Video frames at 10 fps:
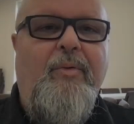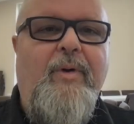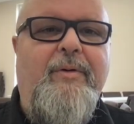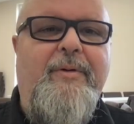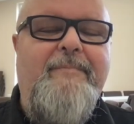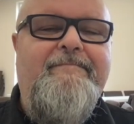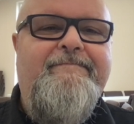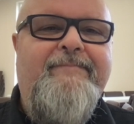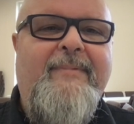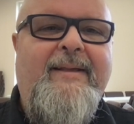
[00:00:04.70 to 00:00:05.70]
Welcome,
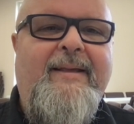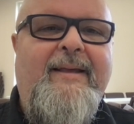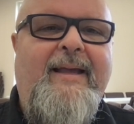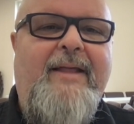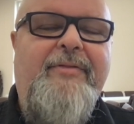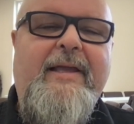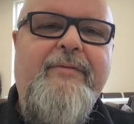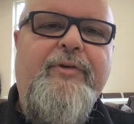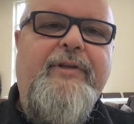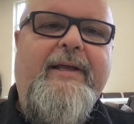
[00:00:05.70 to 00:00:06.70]
and thank
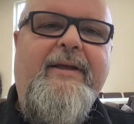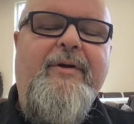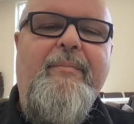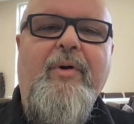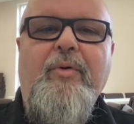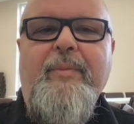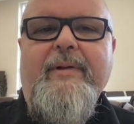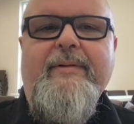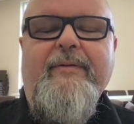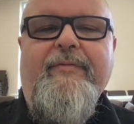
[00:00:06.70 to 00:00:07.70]
you for taking a
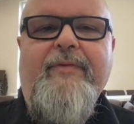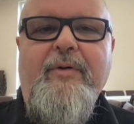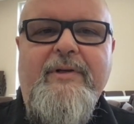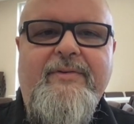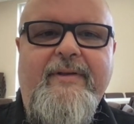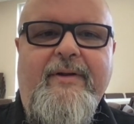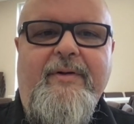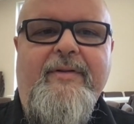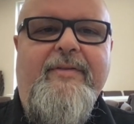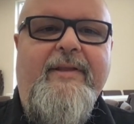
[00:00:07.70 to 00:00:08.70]
moment to focus in
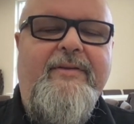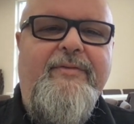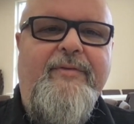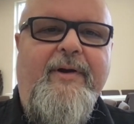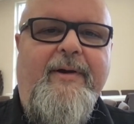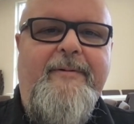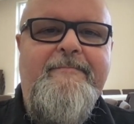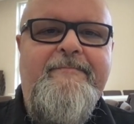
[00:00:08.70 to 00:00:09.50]
on the things of God.